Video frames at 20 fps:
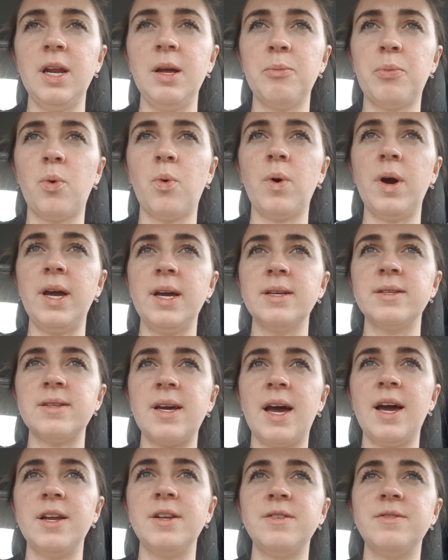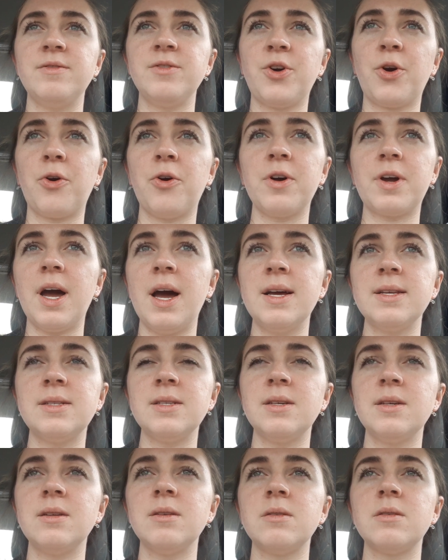boys. I had girl
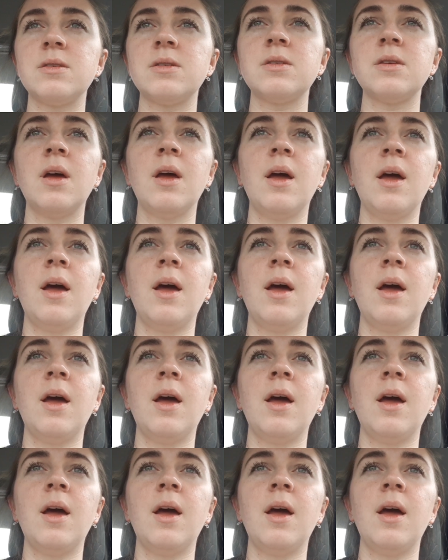cousins.